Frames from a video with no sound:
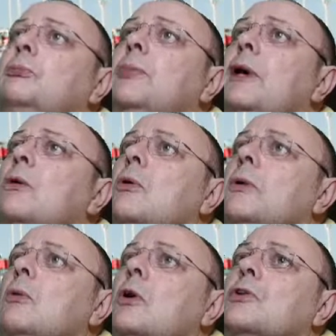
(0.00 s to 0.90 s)
bear with
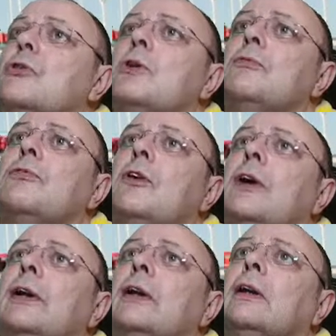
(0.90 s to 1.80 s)
me while I try and
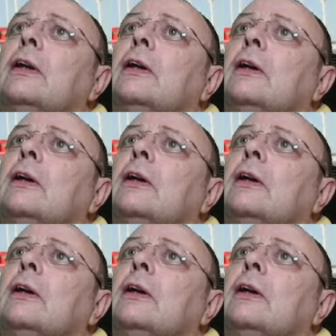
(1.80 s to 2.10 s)
find it.